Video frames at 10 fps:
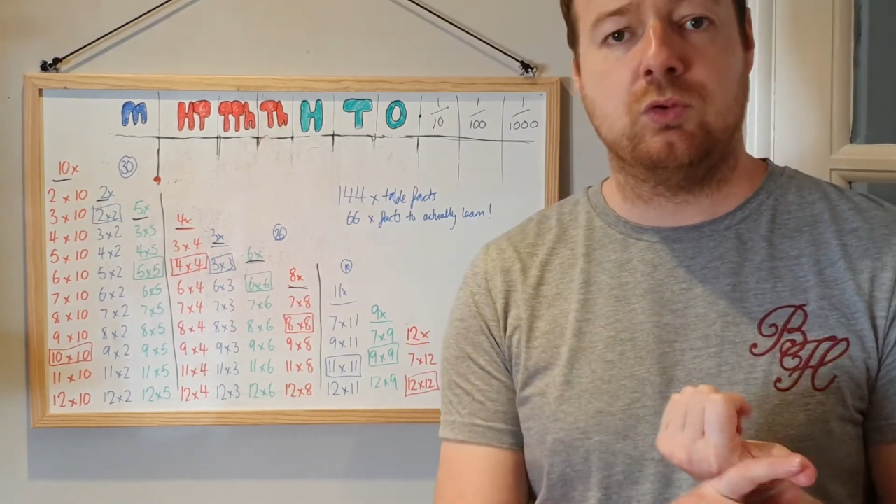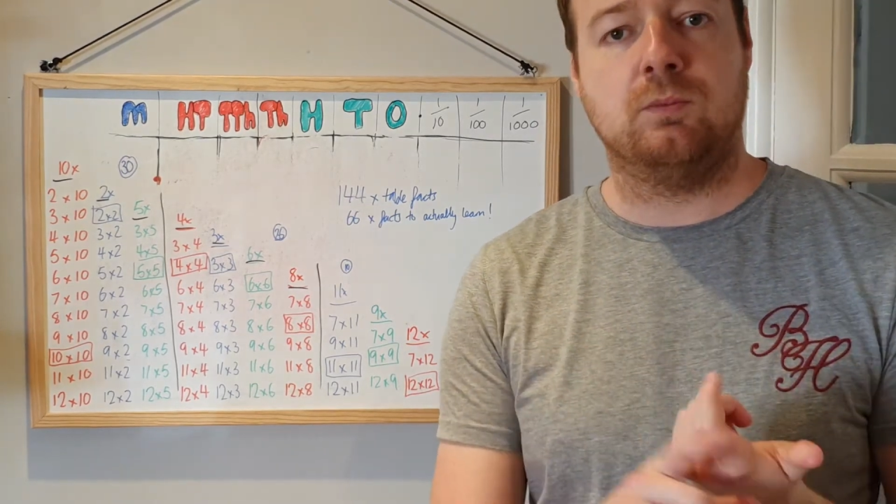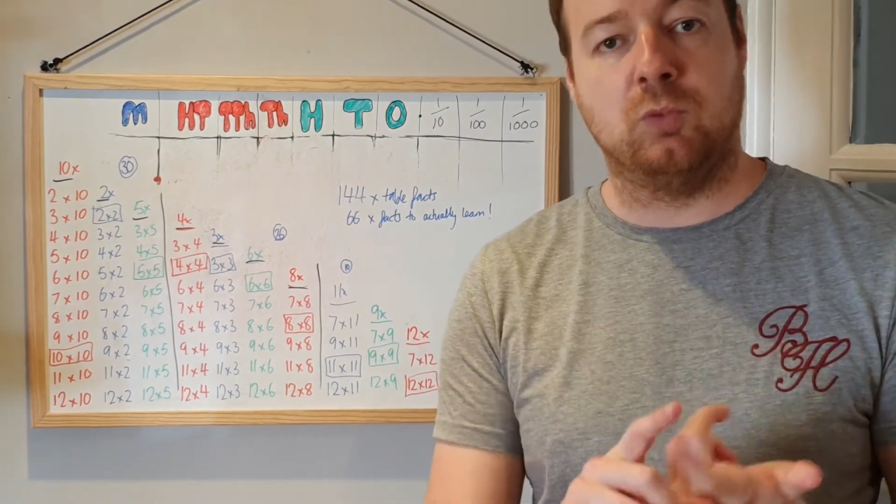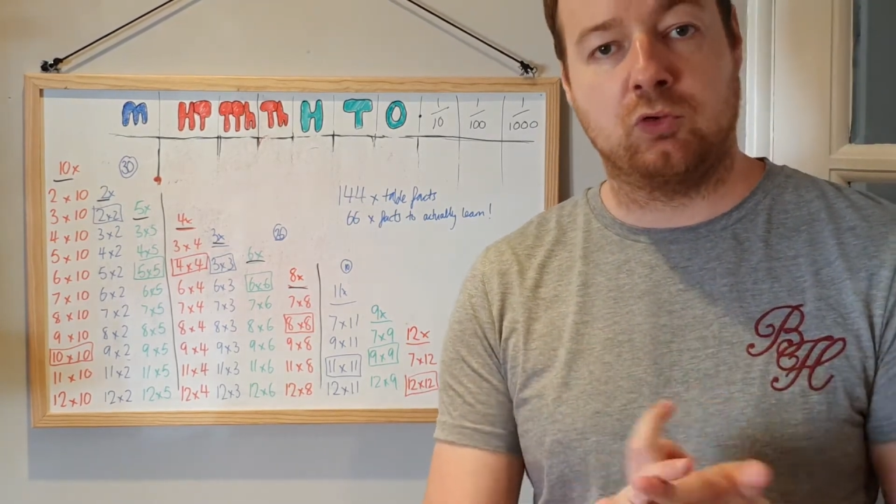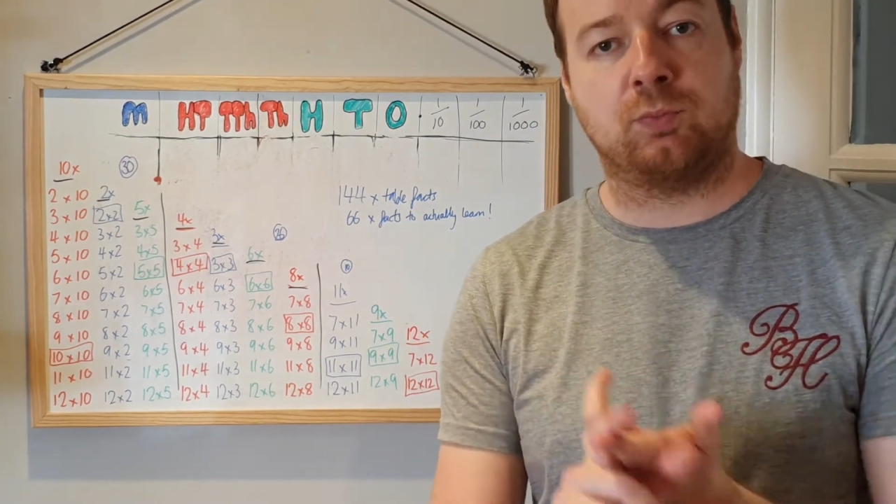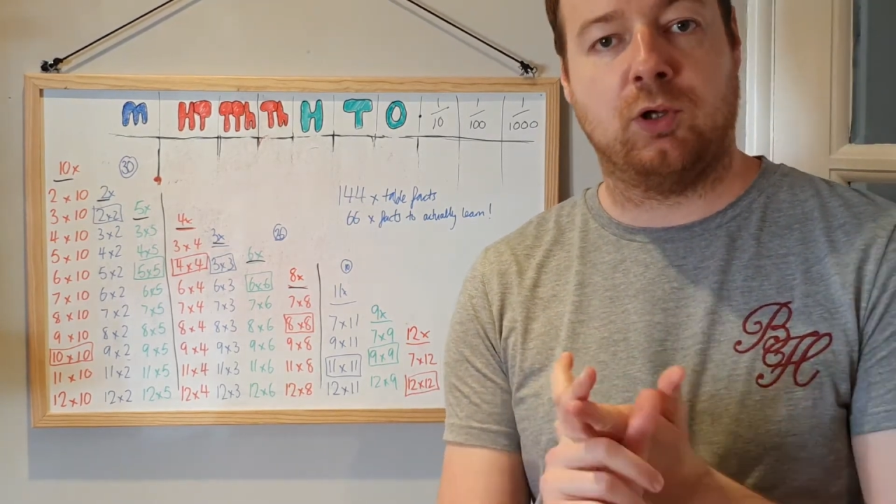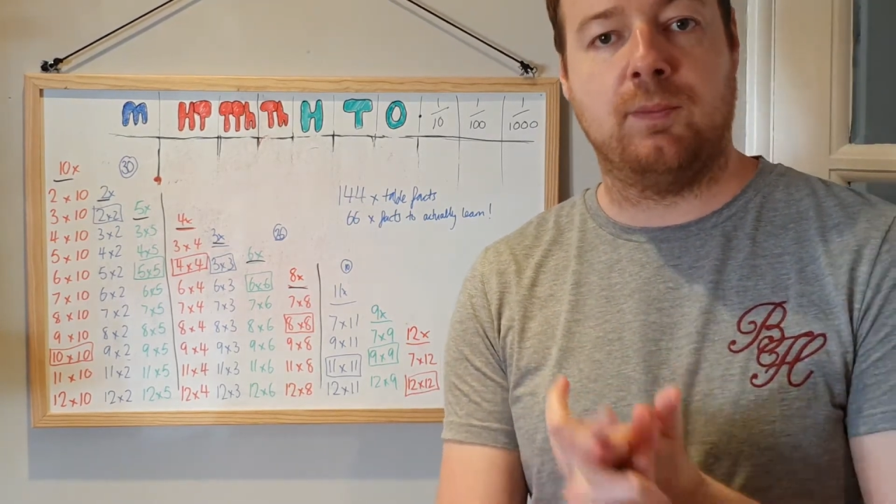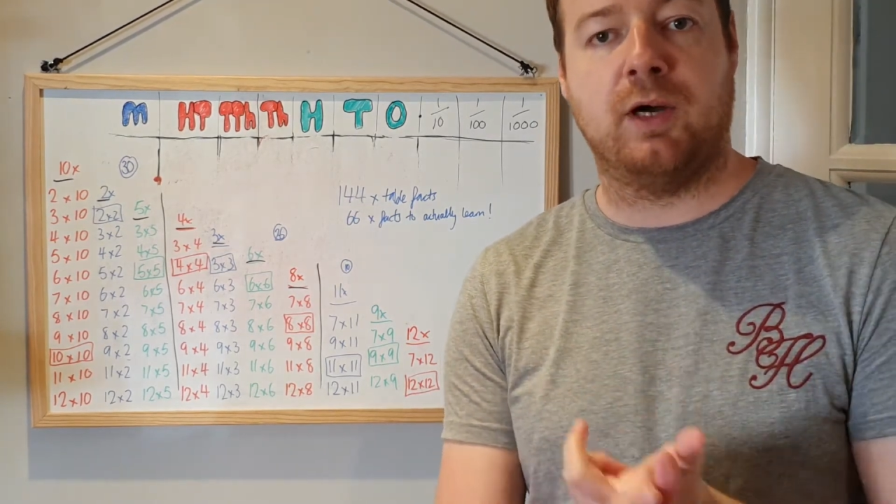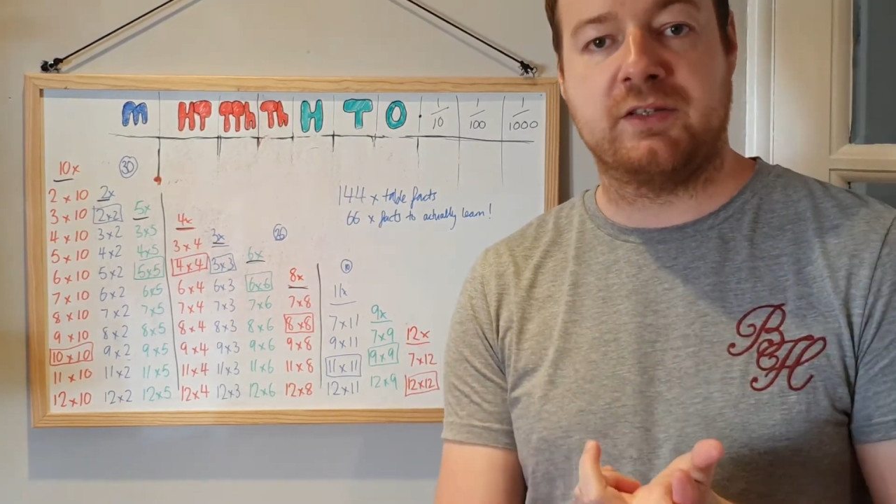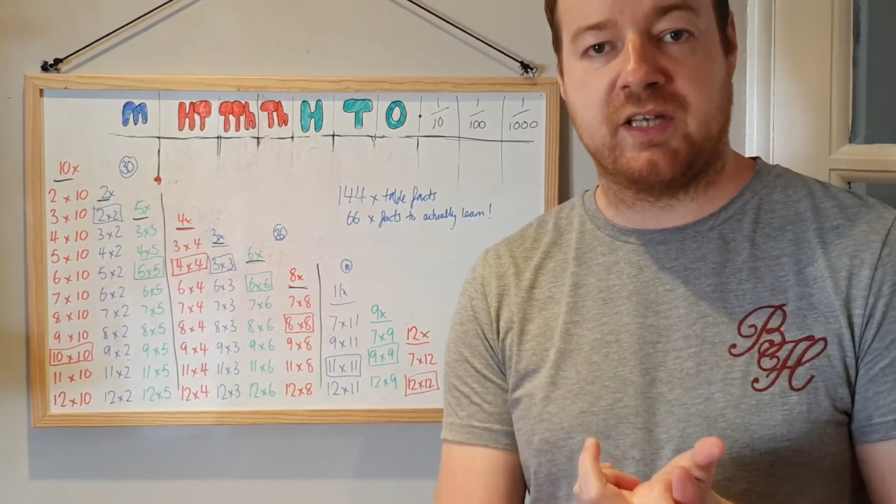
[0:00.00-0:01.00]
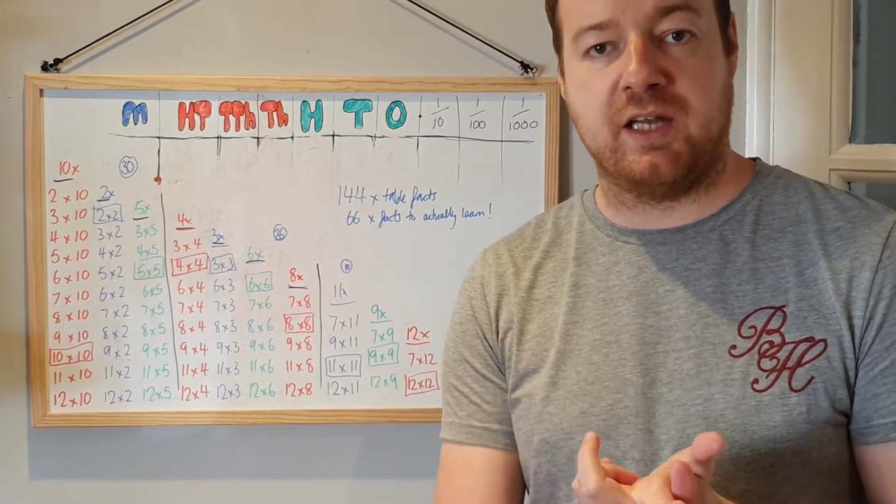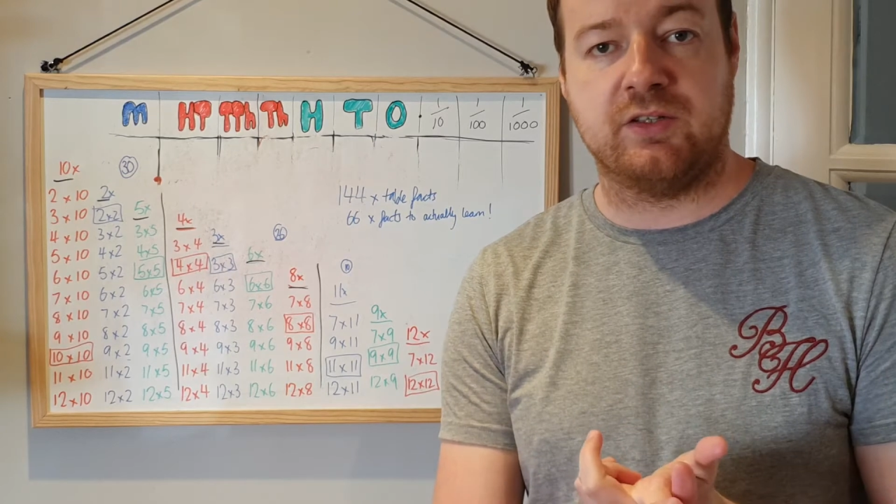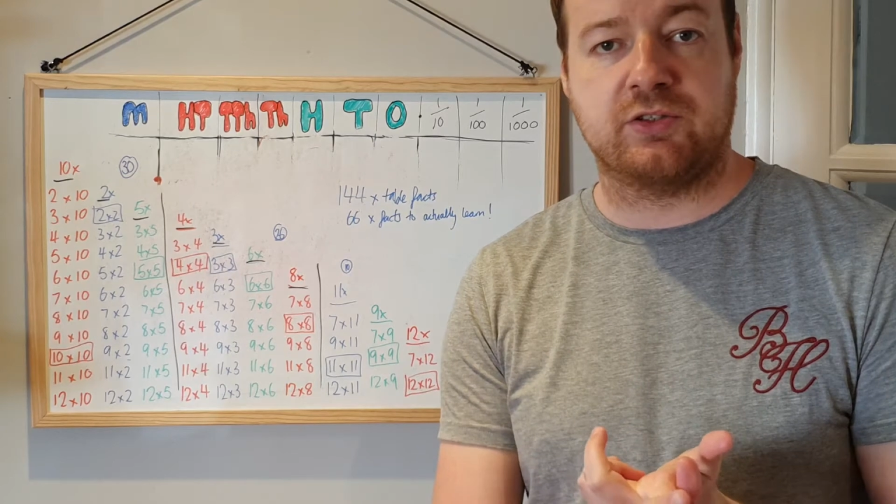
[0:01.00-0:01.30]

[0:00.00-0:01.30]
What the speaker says: multiplied by 10,